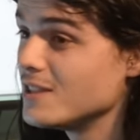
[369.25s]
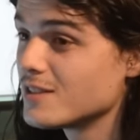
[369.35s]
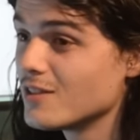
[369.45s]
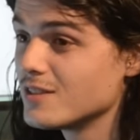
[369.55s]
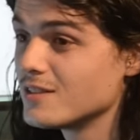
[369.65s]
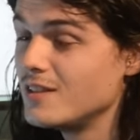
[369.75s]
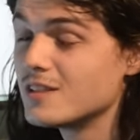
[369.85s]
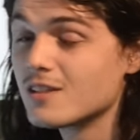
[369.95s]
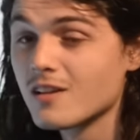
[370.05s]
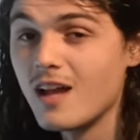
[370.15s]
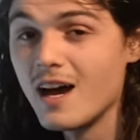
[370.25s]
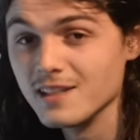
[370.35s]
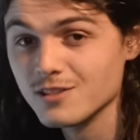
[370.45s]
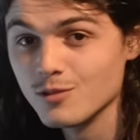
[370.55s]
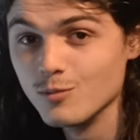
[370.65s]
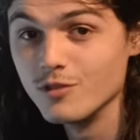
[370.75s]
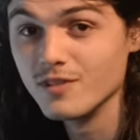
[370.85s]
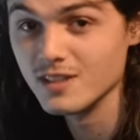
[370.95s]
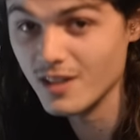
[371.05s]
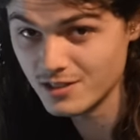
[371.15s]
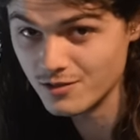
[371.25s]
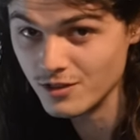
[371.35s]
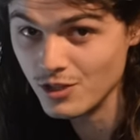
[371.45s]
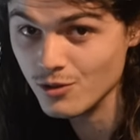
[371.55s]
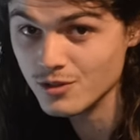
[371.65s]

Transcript: such as digital ice removing dust for you.